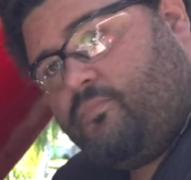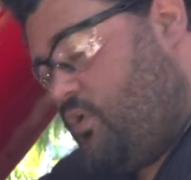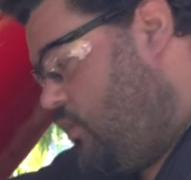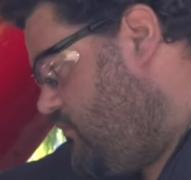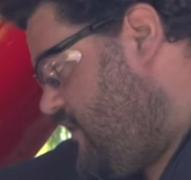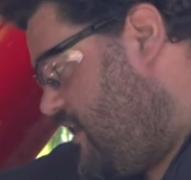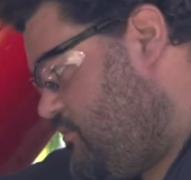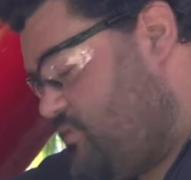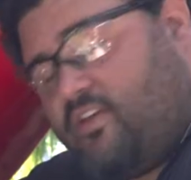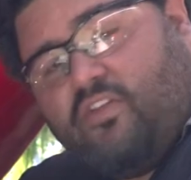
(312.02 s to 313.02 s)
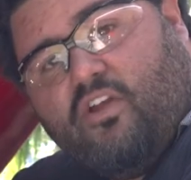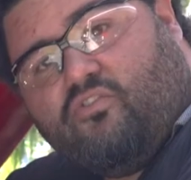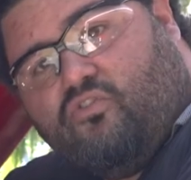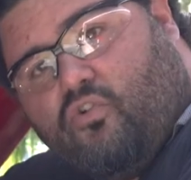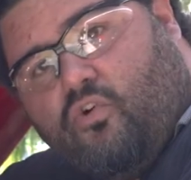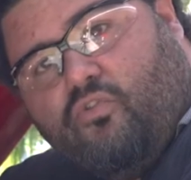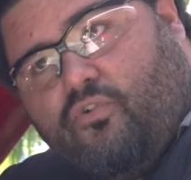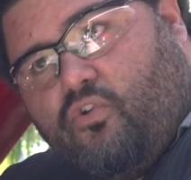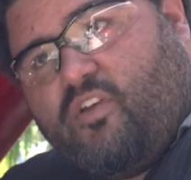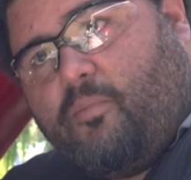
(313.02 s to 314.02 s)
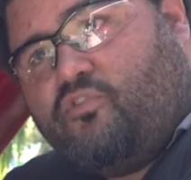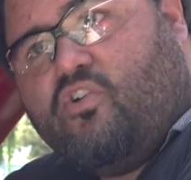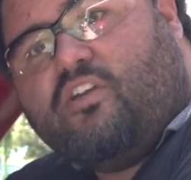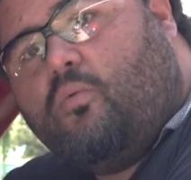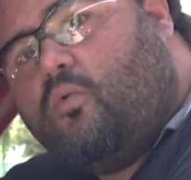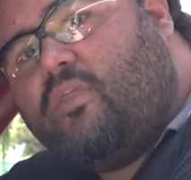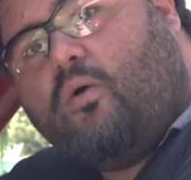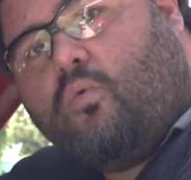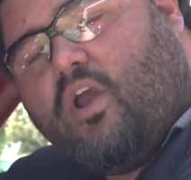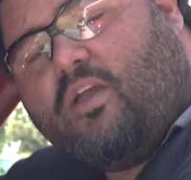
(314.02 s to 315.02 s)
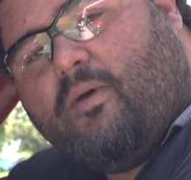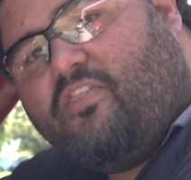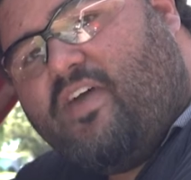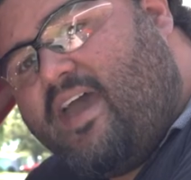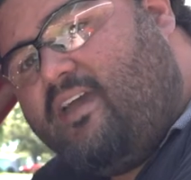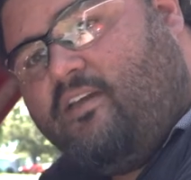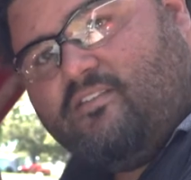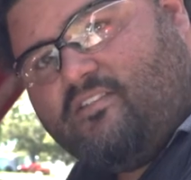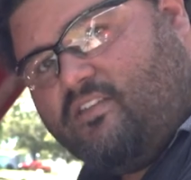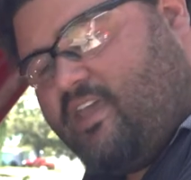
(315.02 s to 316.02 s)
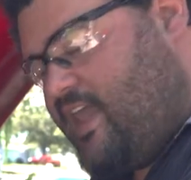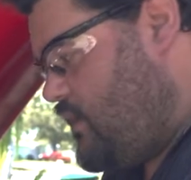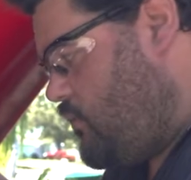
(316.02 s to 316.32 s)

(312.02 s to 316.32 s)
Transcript: The whole vacuum tank there is controlled through a separate circuit. We're not worrying about that today.